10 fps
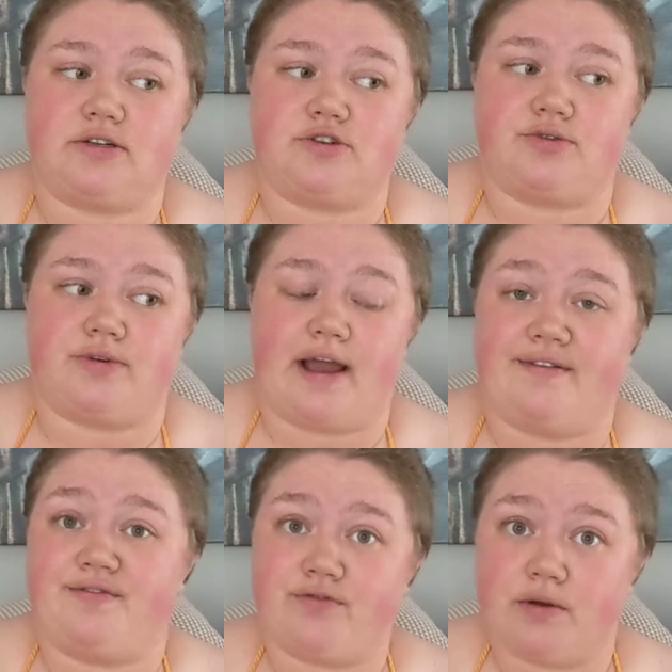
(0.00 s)

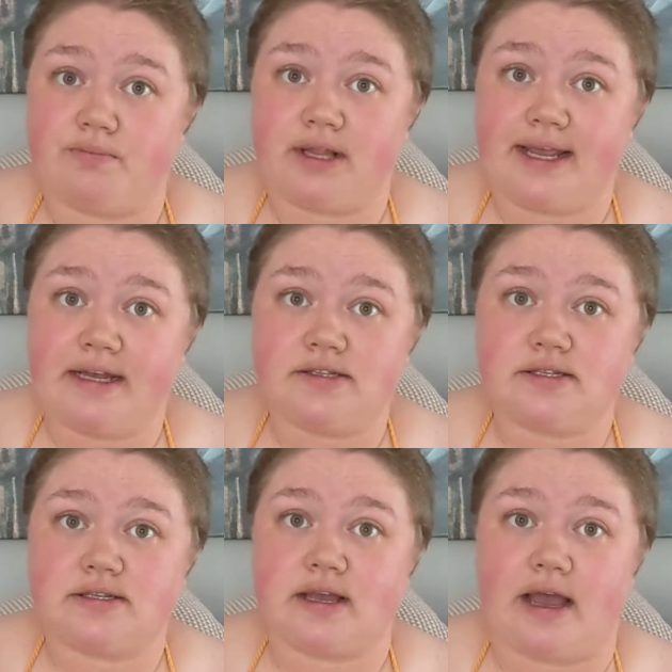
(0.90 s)
derived from
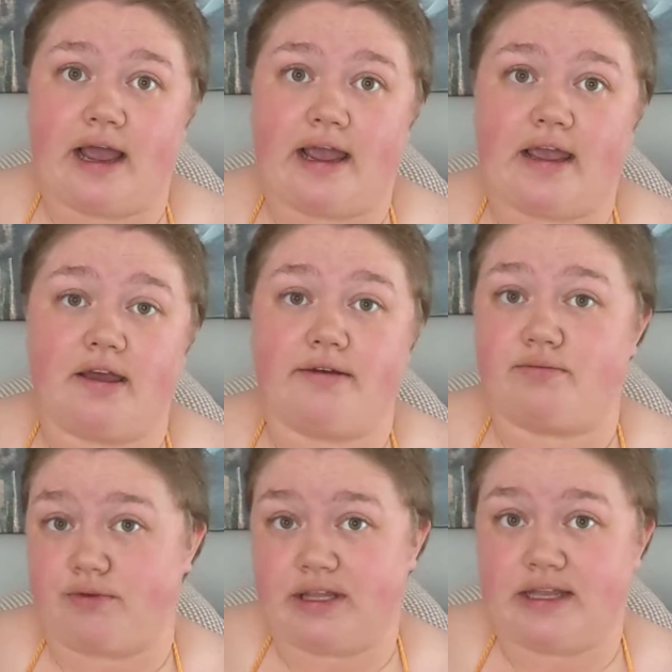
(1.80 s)
plants, I
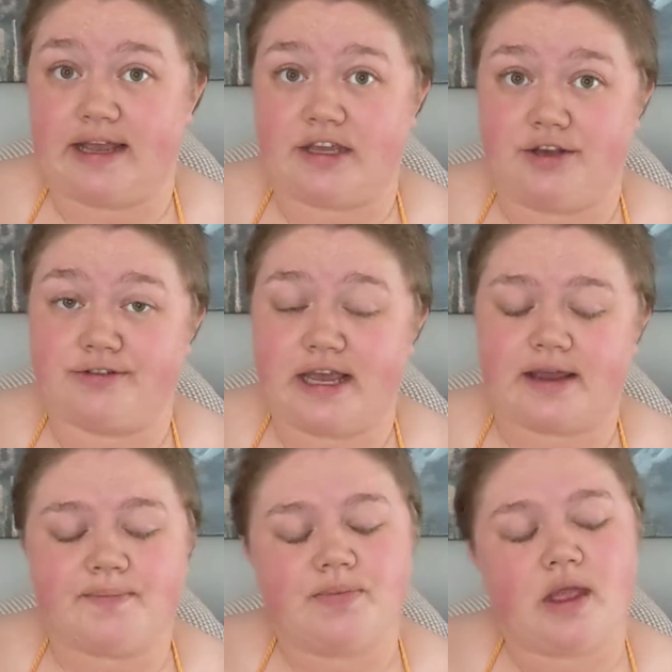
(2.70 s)
really like
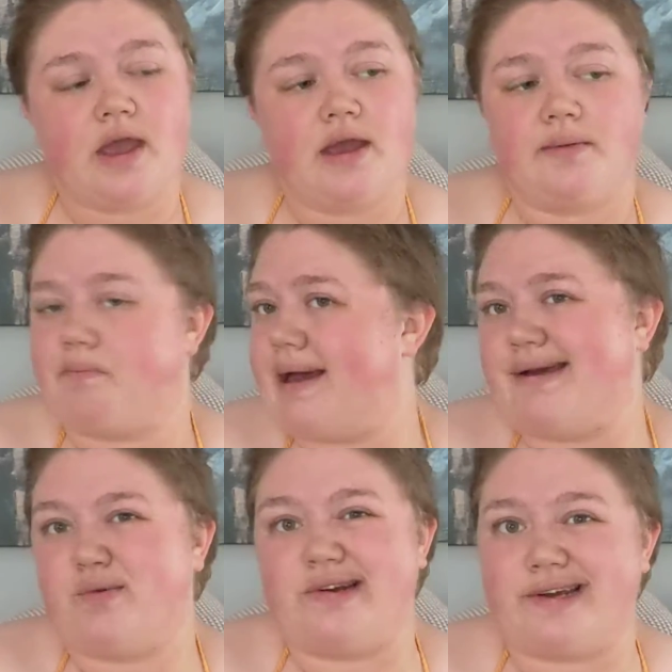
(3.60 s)
using.
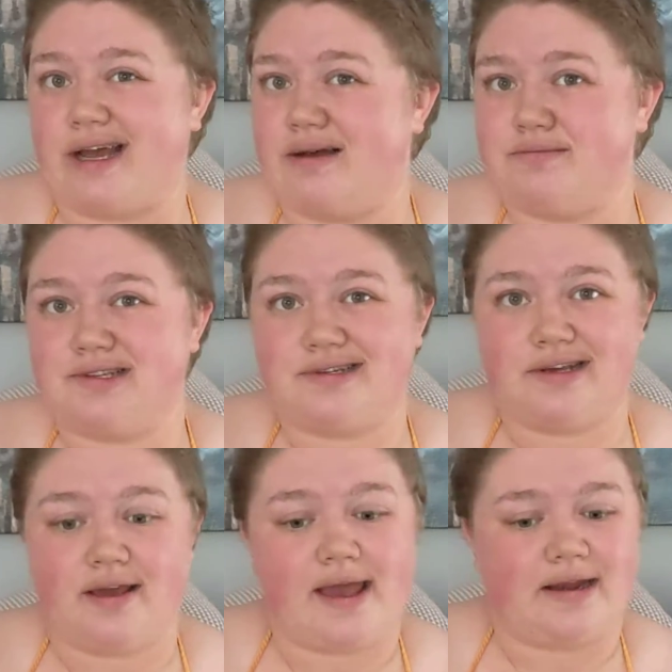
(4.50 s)
But when it comes
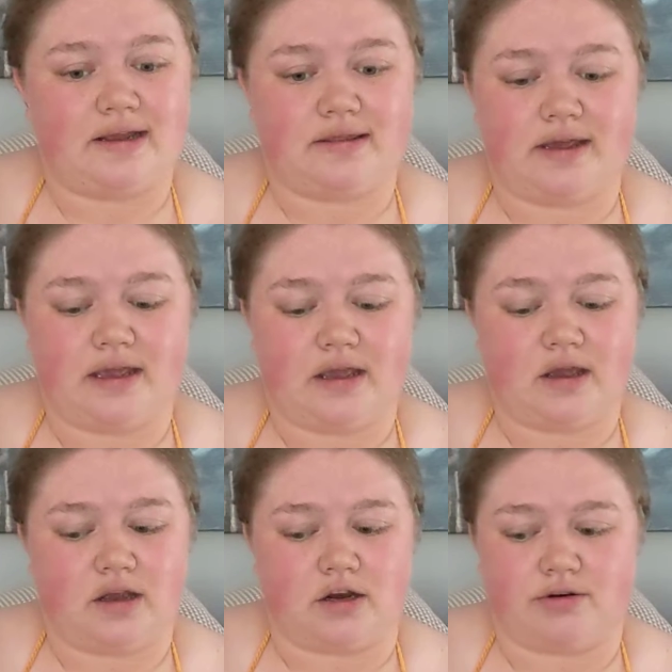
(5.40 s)
to anything
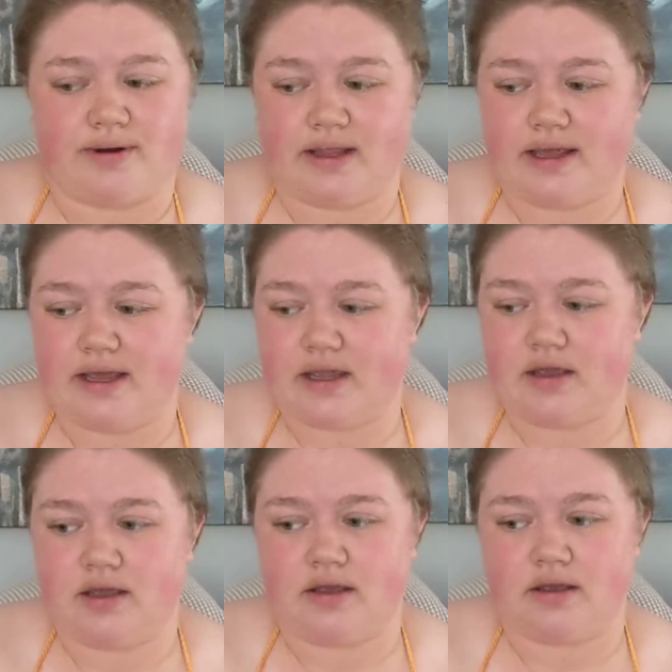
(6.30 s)
acrylic
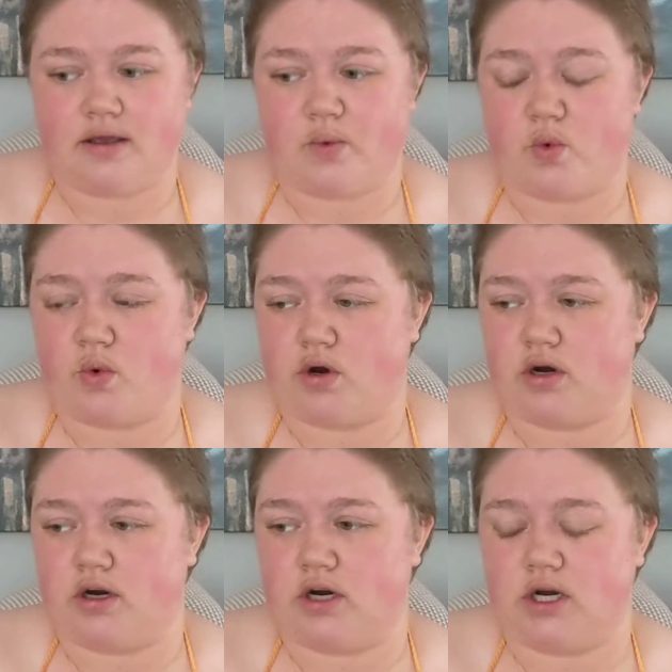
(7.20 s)

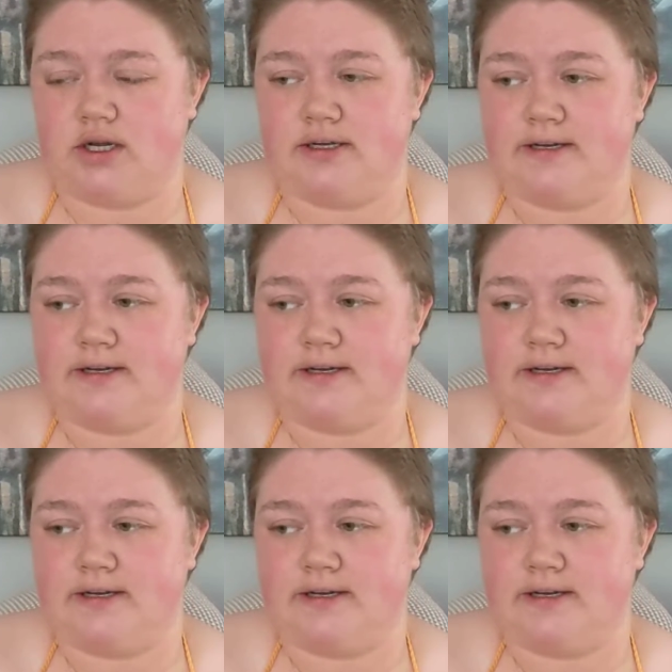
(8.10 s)
or,